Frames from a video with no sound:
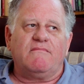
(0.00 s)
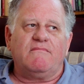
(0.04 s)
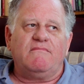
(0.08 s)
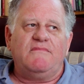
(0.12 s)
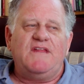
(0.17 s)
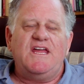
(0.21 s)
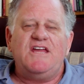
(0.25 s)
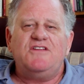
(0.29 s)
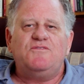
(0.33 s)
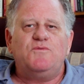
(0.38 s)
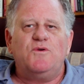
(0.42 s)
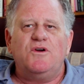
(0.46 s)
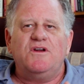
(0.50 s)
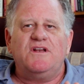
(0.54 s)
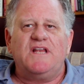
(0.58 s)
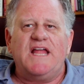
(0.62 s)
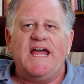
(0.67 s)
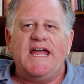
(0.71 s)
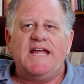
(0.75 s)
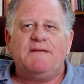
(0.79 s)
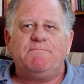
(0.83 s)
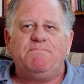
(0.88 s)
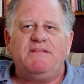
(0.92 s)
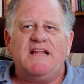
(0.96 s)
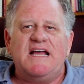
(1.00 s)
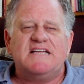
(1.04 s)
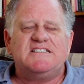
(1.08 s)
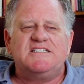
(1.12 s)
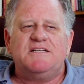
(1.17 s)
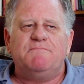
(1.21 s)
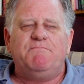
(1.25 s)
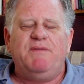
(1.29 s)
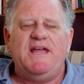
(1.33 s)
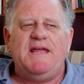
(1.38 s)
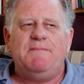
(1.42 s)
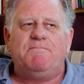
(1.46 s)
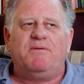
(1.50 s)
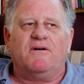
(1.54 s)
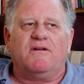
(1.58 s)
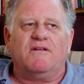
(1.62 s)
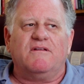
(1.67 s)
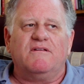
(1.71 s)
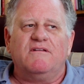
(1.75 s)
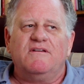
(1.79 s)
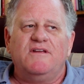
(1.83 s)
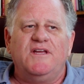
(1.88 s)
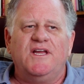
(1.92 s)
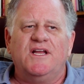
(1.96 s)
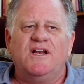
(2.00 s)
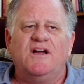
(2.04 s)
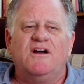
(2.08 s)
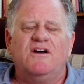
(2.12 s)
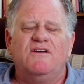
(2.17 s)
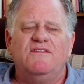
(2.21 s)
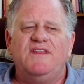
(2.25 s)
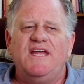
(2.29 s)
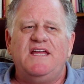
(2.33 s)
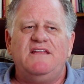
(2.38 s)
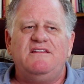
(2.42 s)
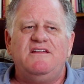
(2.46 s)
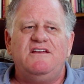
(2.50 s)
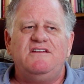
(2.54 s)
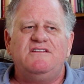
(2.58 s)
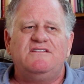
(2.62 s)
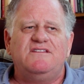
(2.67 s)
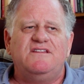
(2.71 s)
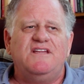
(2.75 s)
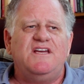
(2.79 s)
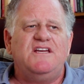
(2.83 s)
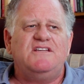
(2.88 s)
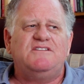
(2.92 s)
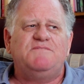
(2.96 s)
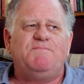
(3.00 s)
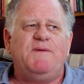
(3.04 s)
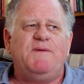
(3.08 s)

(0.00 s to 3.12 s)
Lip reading: these weren't like pleasant people. You know, these